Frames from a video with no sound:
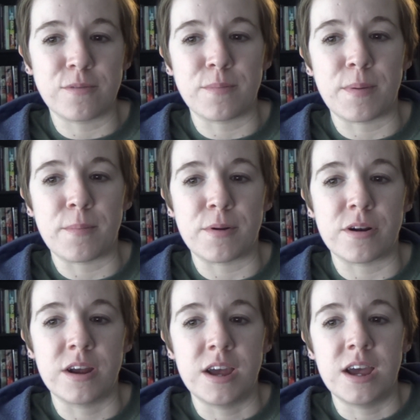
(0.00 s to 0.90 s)

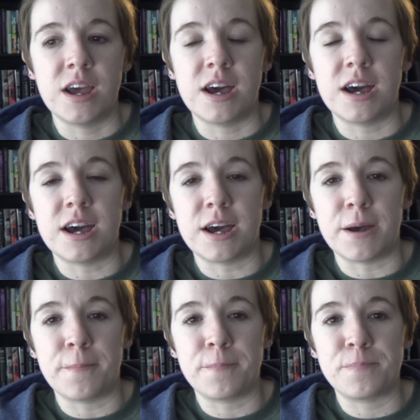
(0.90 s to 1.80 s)
remember,
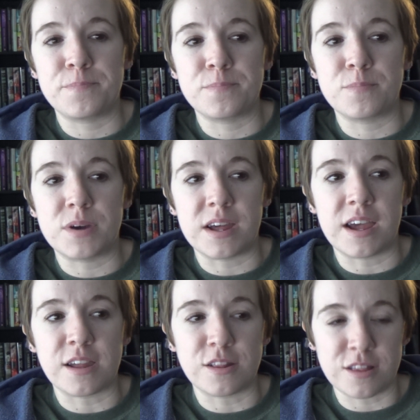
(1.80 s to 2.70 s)
but
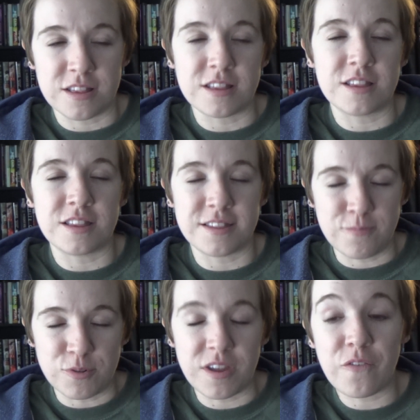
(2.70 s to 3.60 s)
I
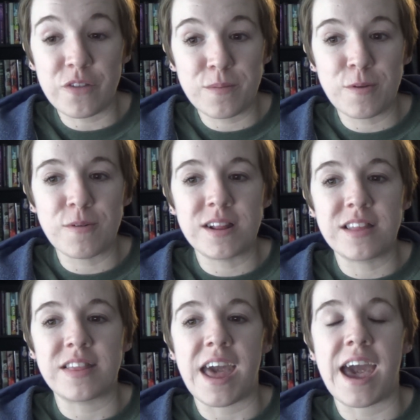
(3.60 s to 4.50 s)
will definitely be
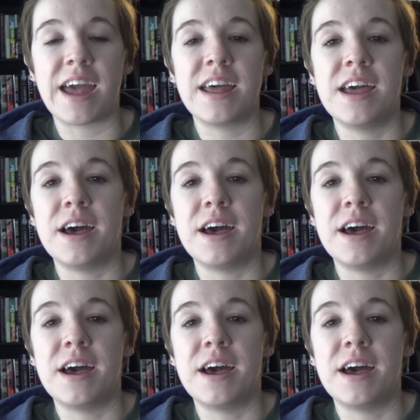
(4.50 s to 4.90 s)
reading that.